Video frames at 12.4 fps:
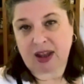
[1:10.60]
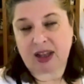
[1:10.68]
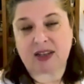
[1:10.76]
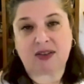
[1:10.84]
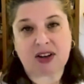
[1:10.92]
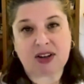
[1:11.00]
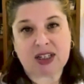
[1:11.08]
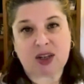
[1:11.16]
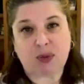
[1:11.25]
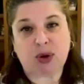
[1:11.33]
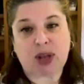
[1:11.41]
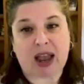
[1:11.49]
It's a very
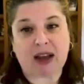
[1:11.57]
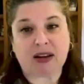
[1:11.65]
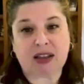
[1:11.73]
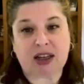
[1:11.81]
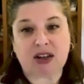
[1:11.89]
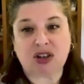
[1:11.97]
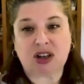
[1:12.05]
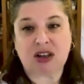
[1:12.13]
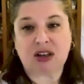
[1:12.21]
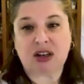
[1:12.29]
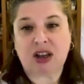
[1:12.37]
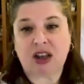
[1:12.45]
simple
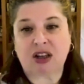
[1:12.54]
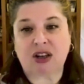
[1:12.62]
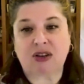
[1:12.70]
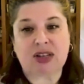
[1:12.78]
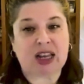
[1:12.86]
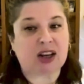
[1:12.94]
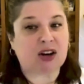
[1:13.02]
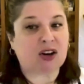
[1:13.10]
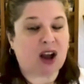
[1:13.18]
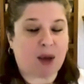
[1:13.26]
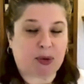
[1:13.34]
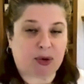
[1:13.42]
calculation. You take
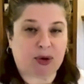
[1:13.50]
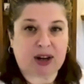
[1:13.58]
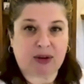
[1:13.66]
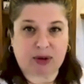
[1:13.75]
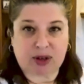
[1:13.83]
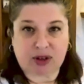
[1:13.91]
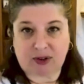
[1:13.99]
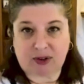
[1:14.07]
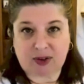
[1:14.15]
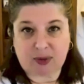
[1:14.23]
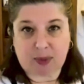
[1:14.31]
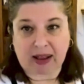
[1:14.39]
your operating
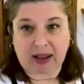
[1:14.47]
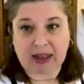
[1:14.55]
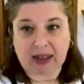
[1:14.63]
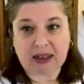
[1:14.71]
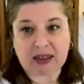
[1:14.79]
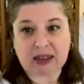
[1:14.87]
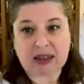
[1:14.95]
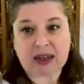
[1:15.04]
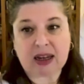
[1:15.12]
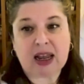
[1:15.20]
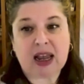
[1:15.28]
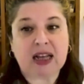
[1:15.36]
reserves balance,
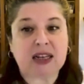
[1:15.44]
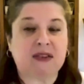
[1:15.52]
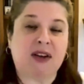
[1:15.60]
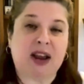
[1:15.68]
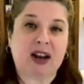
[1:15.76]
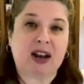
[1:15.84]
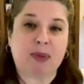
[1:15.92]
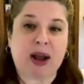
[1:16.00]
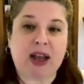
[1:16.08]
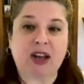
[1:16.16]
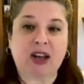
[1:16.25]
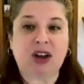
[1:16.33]
divide it
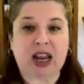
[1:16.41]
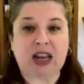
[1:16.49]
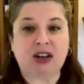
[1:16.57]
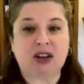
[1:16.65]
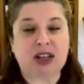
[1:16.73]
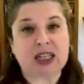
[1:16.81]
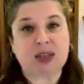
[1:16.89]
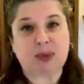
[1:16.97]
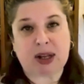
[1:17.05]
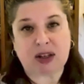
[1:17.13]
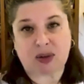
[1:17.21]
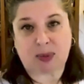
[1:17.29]
by your annual
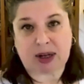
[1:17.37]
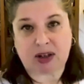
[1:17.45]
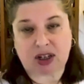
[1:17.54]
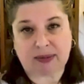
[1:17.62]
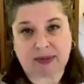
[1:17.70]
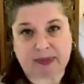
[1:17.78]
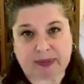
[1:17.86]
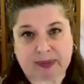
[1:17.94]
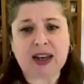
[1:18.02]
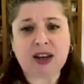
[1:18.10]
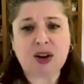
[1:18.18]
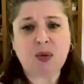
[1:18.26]
expense budget,
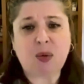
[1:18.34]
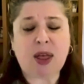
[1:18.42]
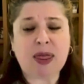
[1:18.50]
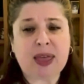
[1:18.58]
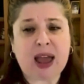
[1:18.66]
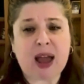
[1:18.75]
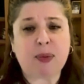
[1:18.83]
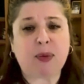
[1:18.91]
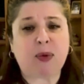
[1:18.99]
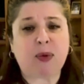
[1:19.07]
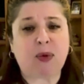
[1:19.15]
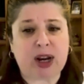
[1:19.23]
and you want that
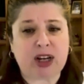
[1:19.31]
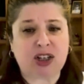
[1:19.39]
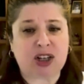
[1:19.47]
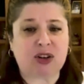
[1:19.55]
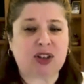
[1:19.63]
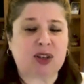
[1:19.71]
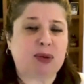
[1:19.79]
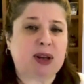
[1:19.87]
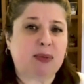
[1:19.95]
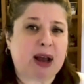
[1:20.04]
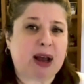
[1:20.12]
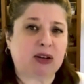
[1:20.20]
ratio to be
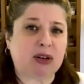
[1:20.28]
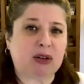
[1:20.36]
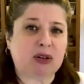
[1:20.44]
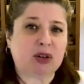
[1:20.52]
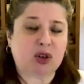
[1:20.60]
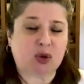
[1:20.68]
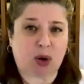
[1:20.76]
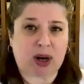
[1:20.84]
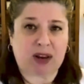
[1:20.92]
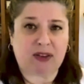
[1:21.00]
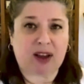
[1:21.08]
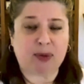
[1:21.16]
about
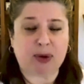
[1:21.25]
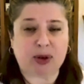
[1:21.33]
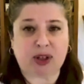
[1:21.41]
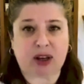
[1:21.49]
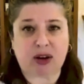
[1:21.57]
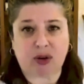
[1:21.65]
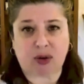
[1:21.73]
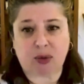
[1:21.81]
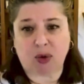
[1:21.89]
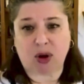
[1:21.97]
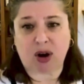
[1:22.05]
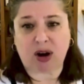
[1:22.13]
25% or
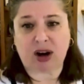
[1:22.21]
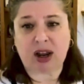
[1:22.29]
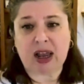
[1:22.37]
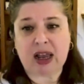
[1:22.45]
more.